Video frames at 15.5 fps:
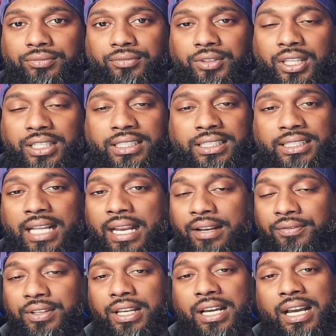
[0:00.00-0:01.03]
the state
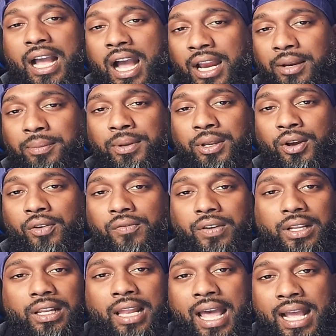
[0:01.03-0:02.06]
of the economy over
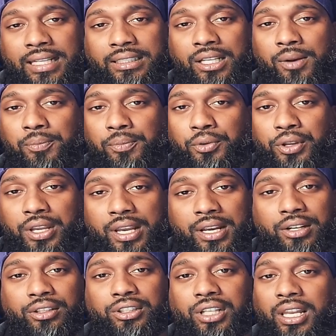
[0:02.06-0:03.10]
the last couple
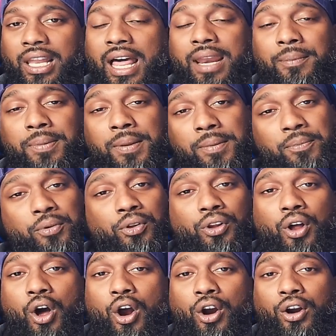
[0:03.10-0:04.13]
years. A lot of people
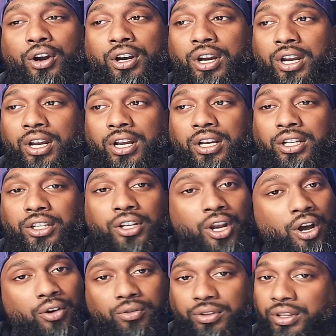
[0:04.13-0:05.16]
are, you
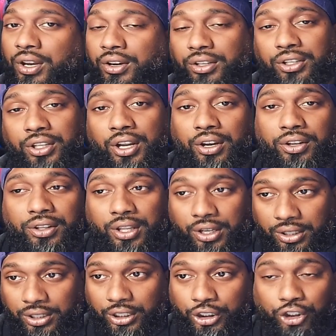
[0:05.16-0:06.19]
know,
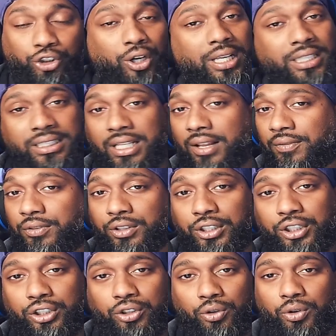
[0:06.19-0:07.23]
the stress level
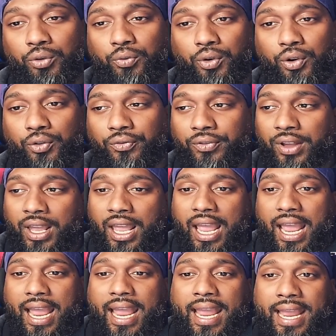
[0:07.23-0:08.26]
is through the roof.
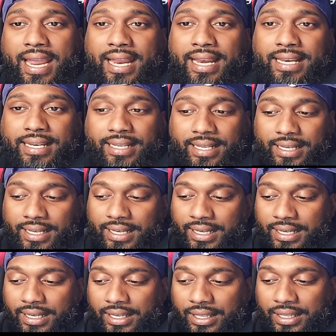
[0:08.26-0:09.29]
And
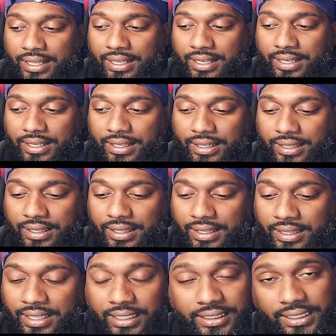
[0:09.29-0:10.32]

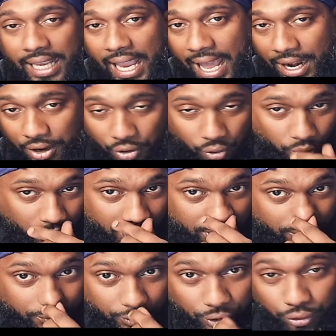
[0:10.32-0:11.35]
this category
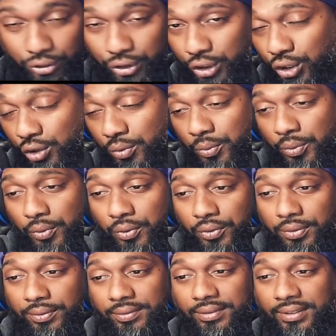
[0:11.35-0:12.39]
of YouTube
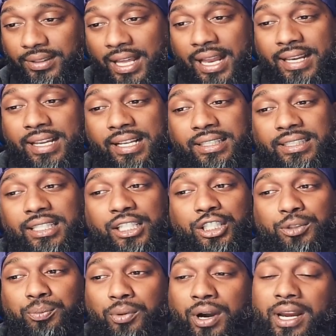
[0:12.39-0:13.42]
that does
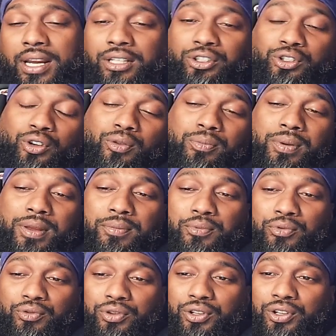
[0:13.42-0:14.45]
these pranks on
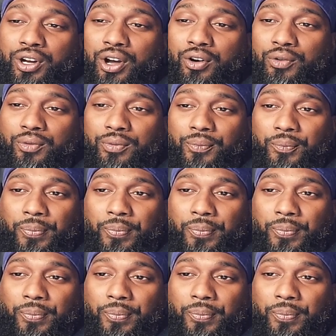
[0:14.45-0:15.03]
people, you know,